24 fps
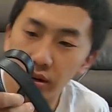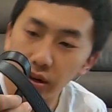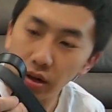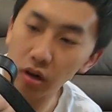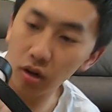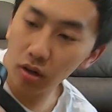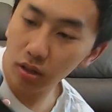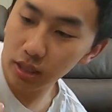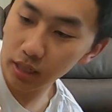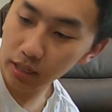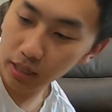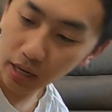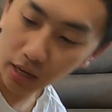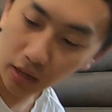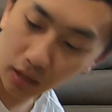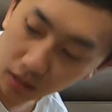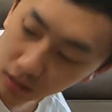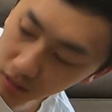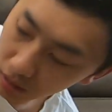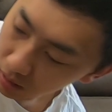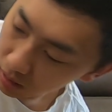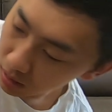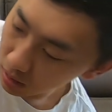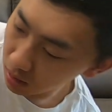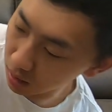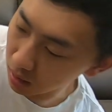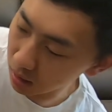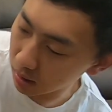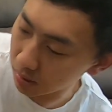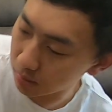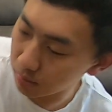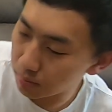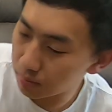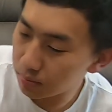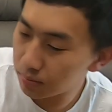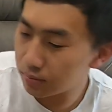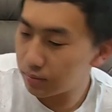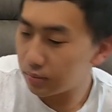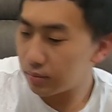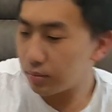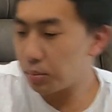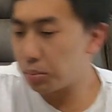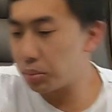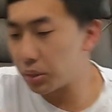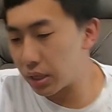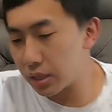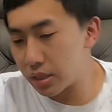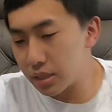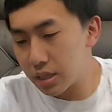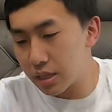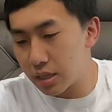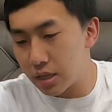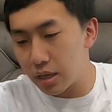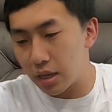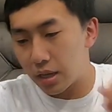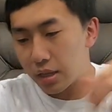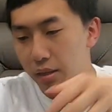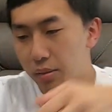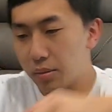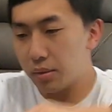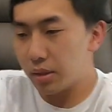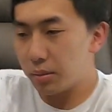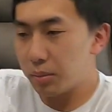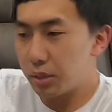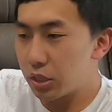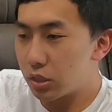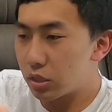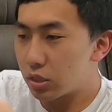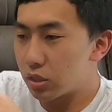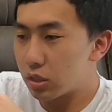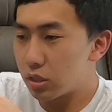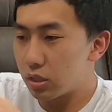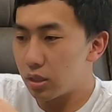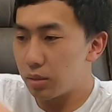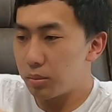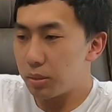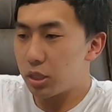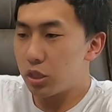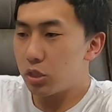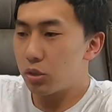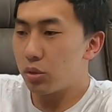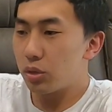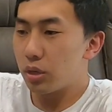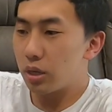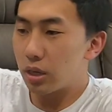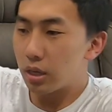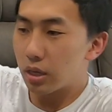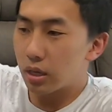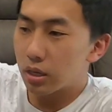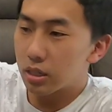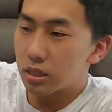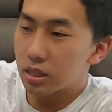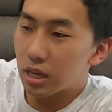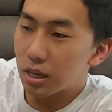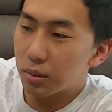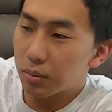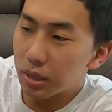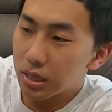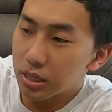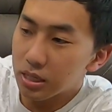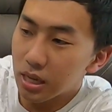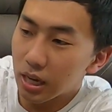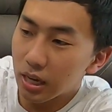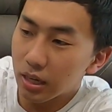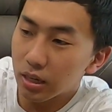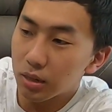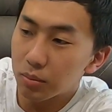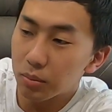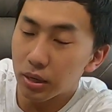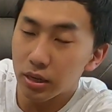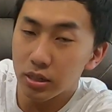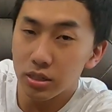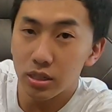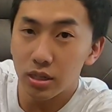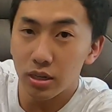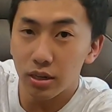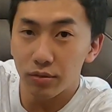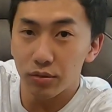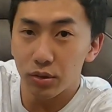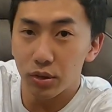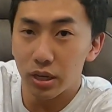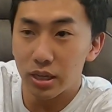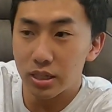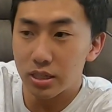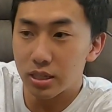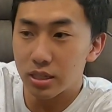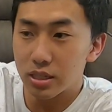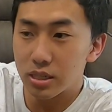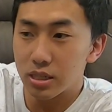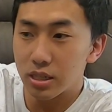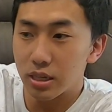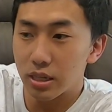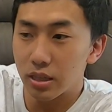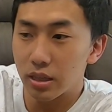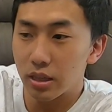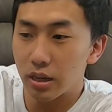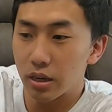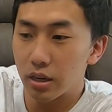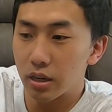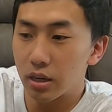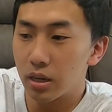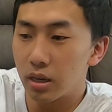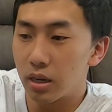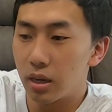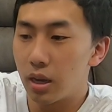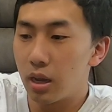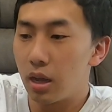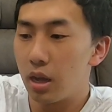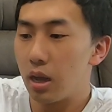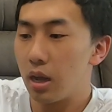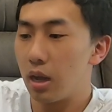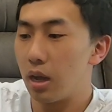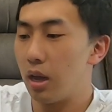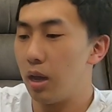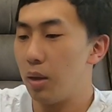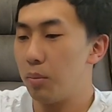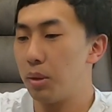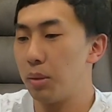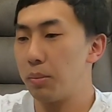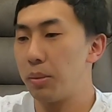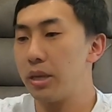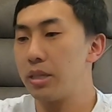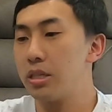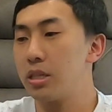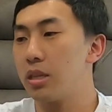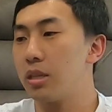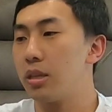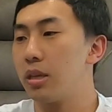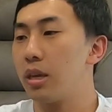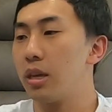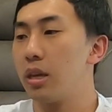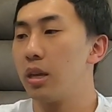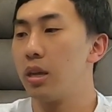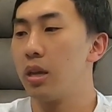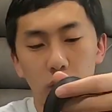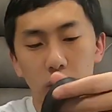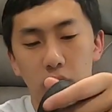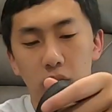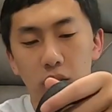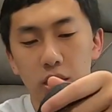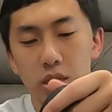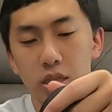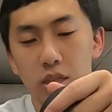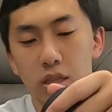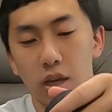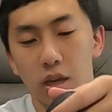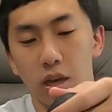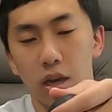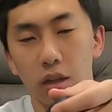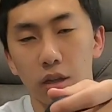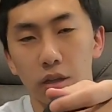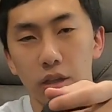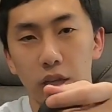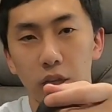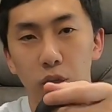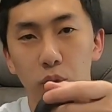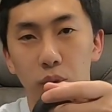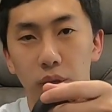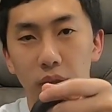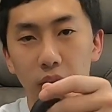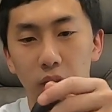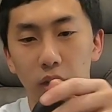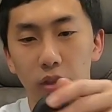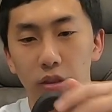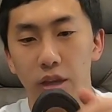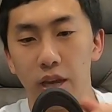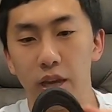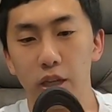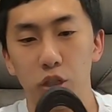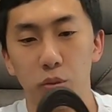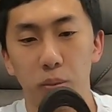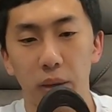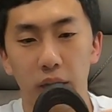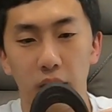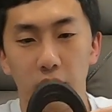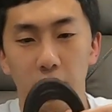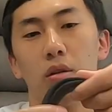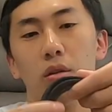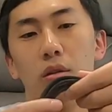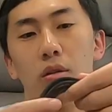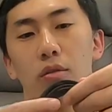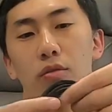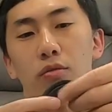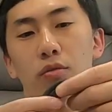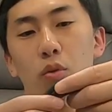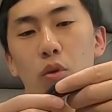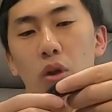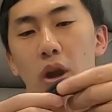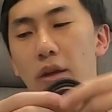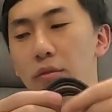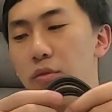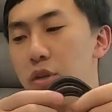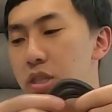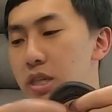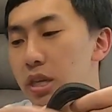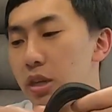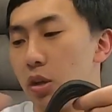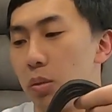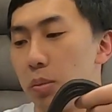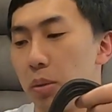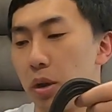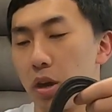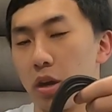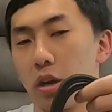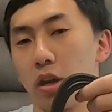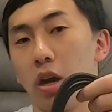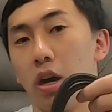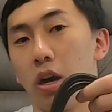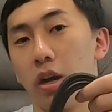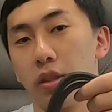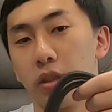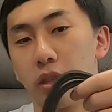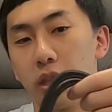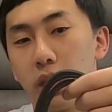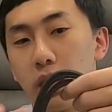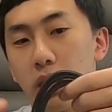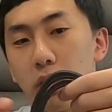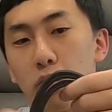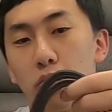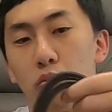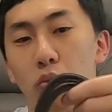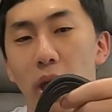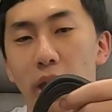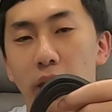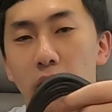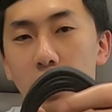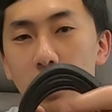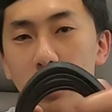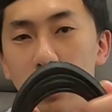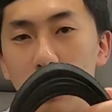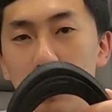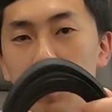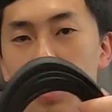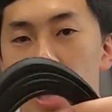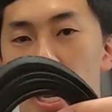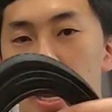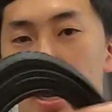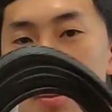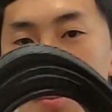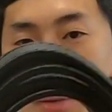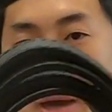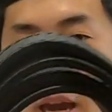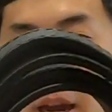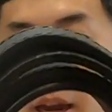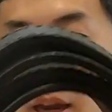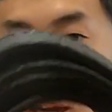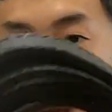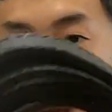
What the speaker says: hard to tell, but let me do a side-by-side comparison if you guys can see it there. But basically, this is the color that you would get on the edge paint for every single part on the regular black bag.